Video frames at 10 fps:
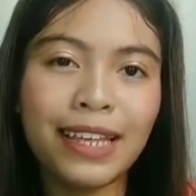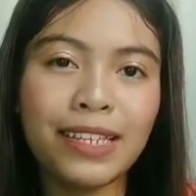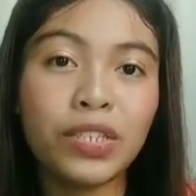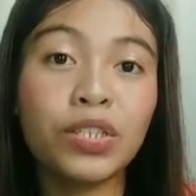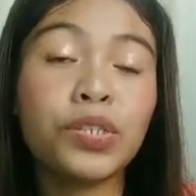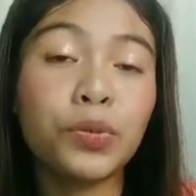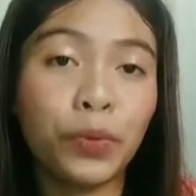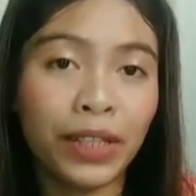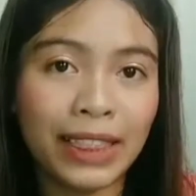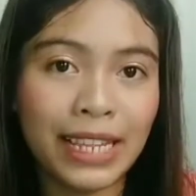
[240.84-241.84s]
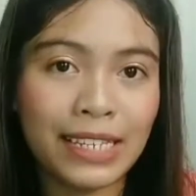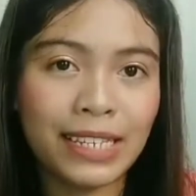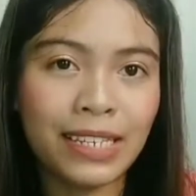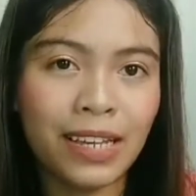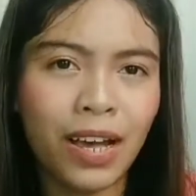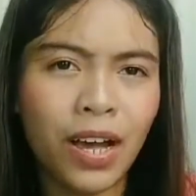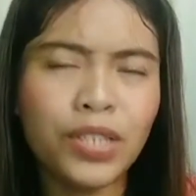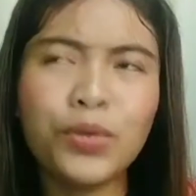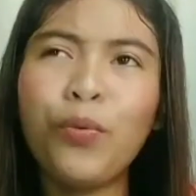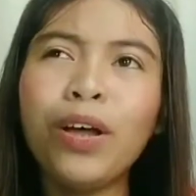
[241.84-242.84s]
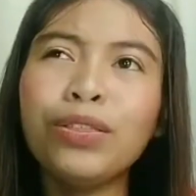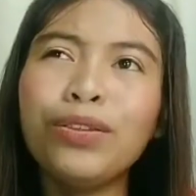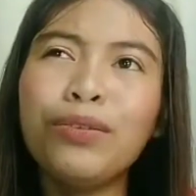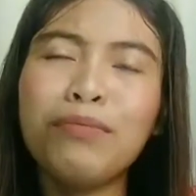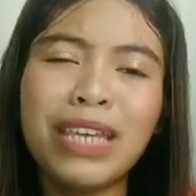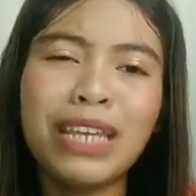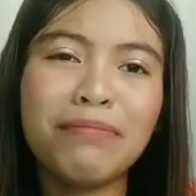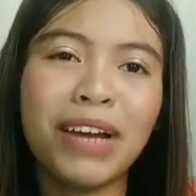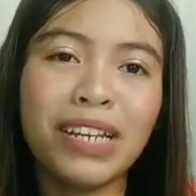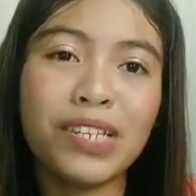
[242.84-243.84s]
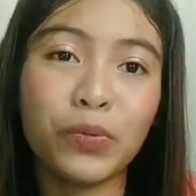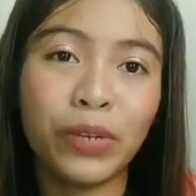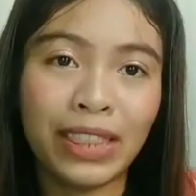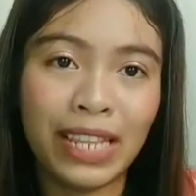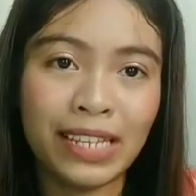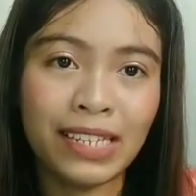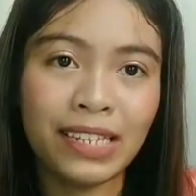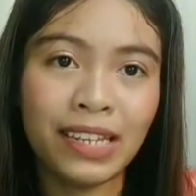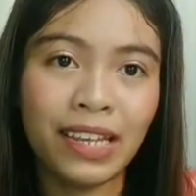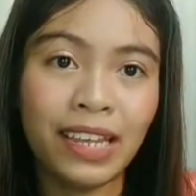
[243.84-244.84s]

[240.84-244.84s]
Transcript: is discreteness. So what do you mean by discreteness?